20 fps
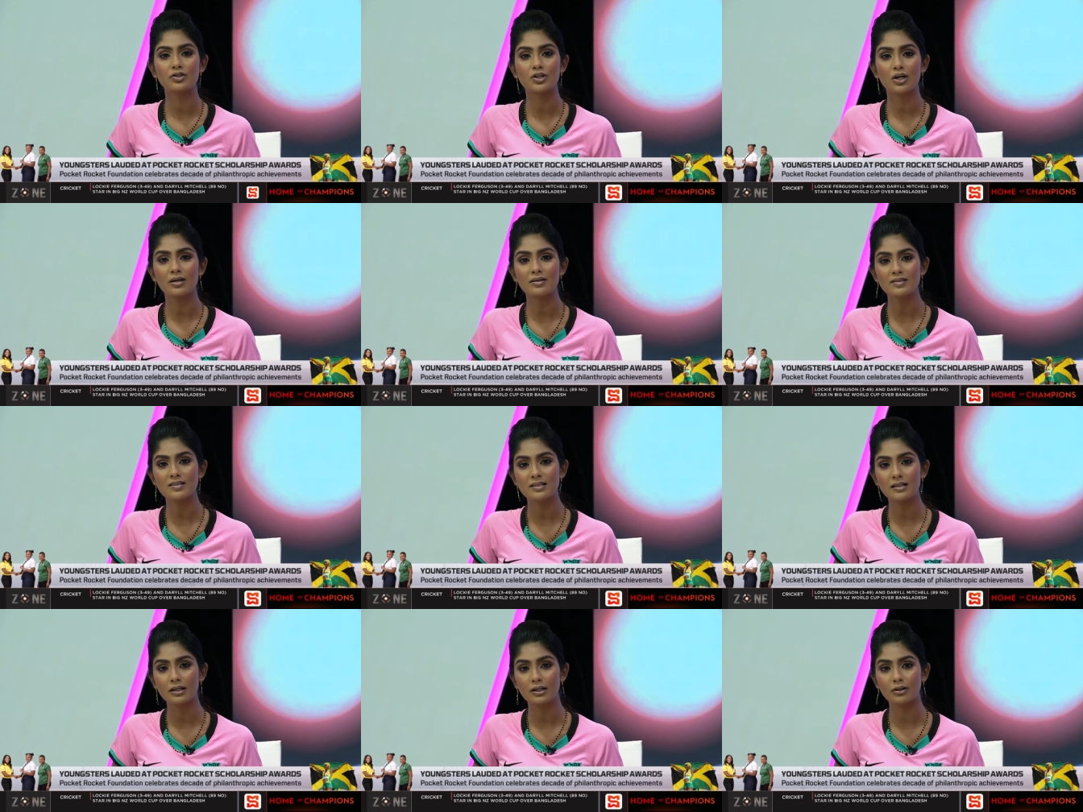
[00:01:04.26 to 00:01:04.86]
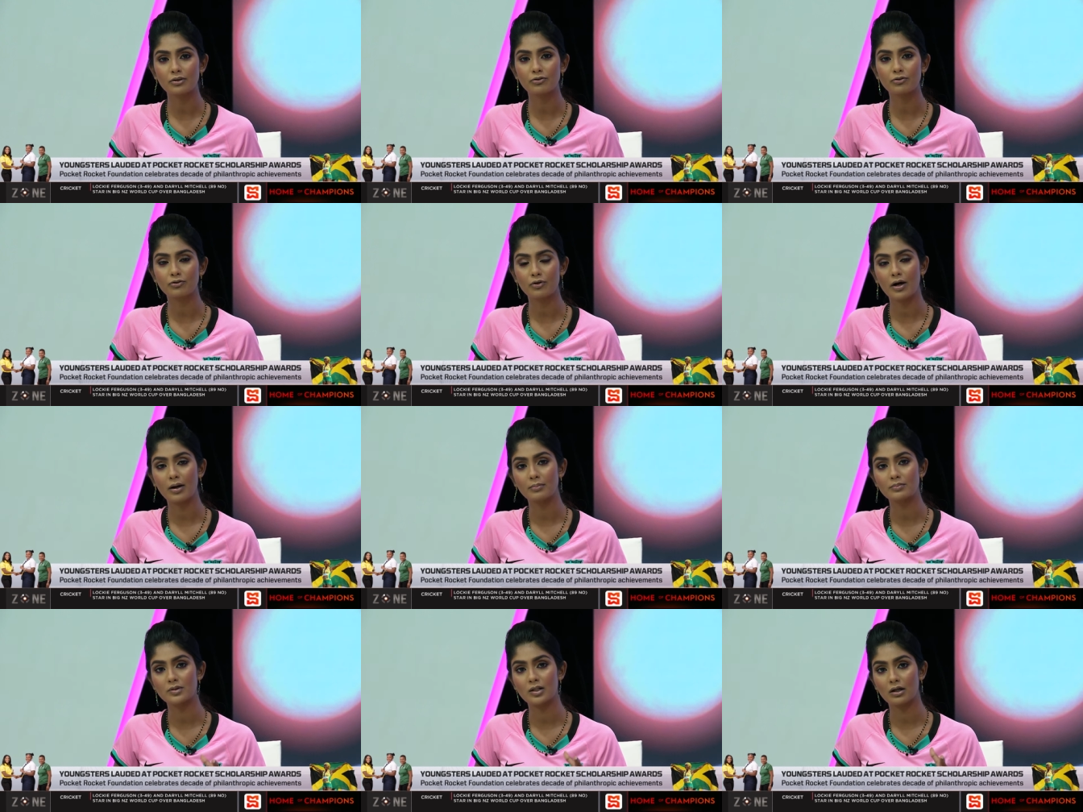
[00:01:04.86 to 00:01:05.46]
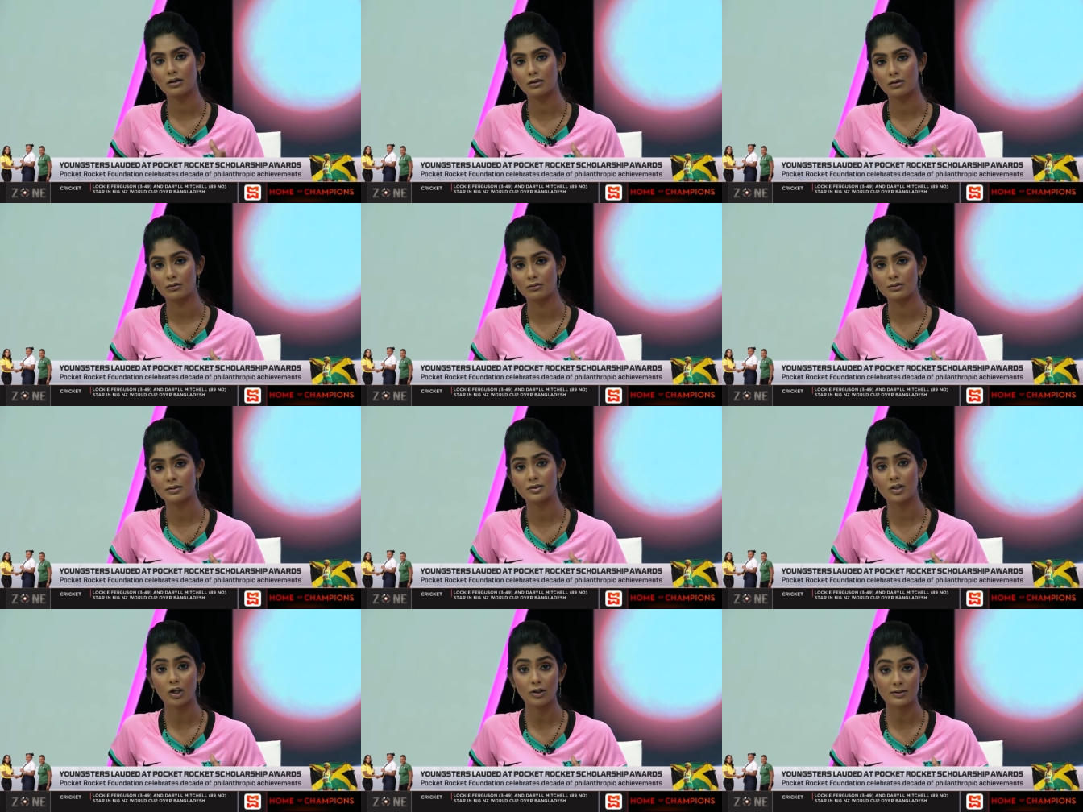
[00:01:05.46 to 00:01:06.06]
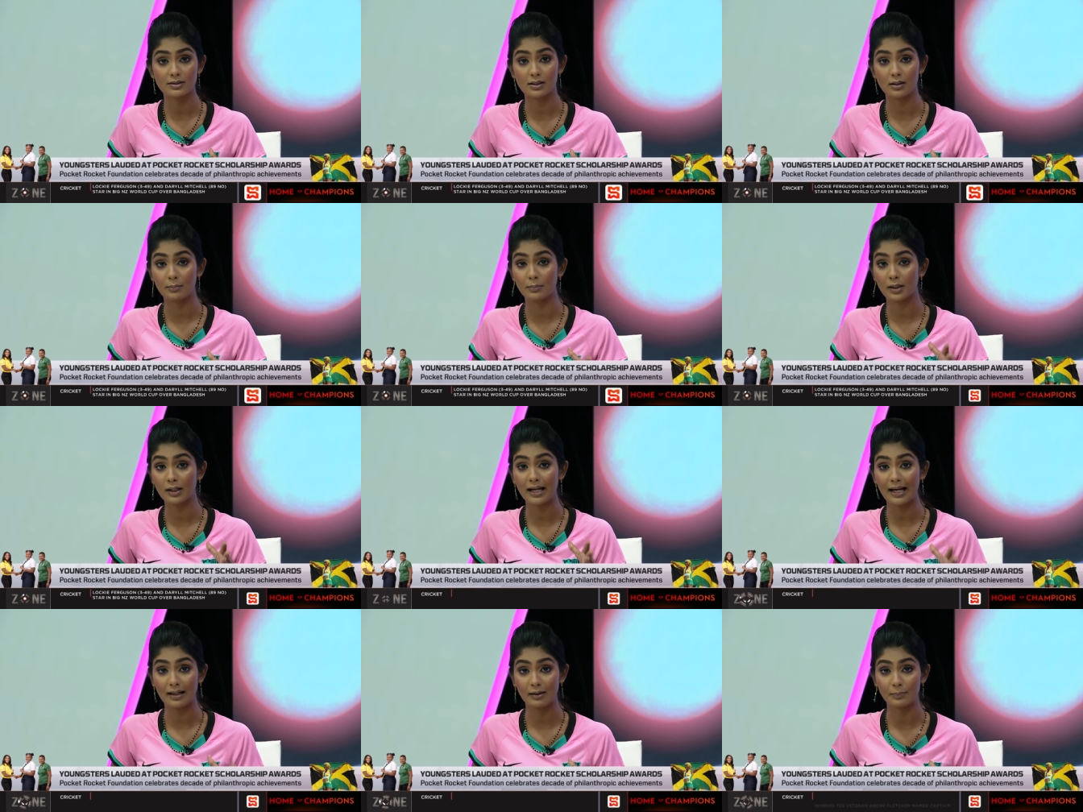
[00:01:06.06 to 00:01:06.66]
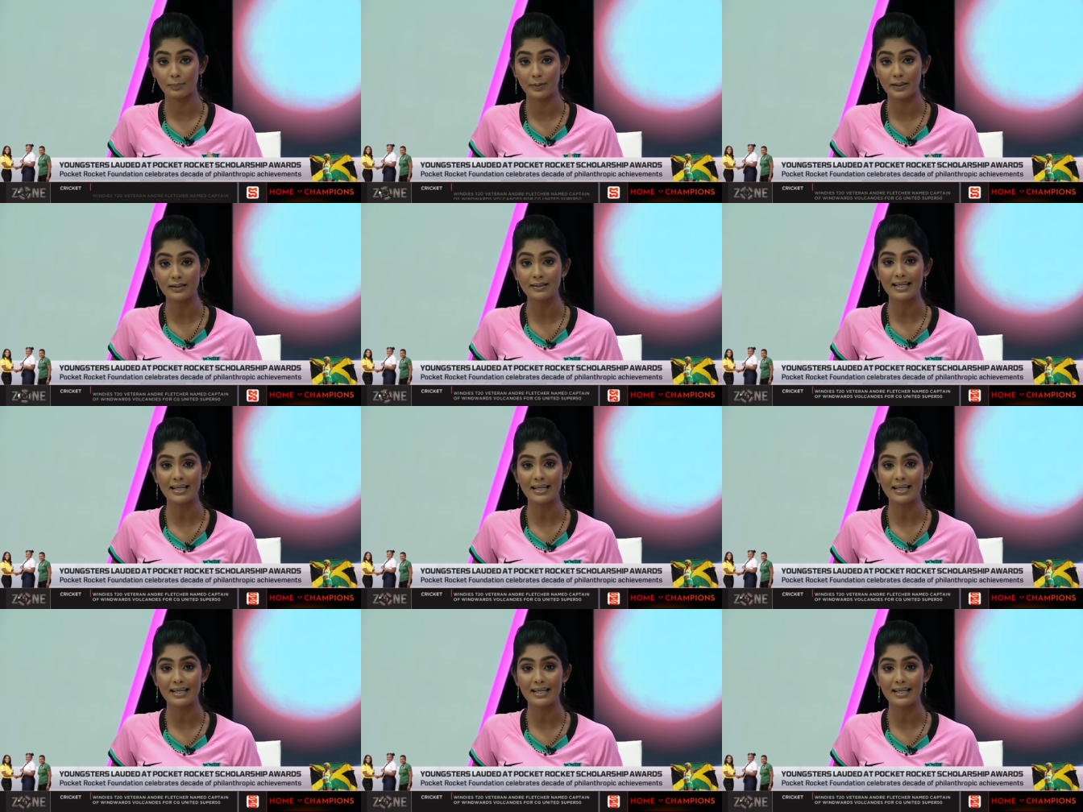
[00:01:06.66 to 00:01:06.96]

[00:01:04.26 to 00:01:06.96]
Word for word: just heard from Dr. McAlpin,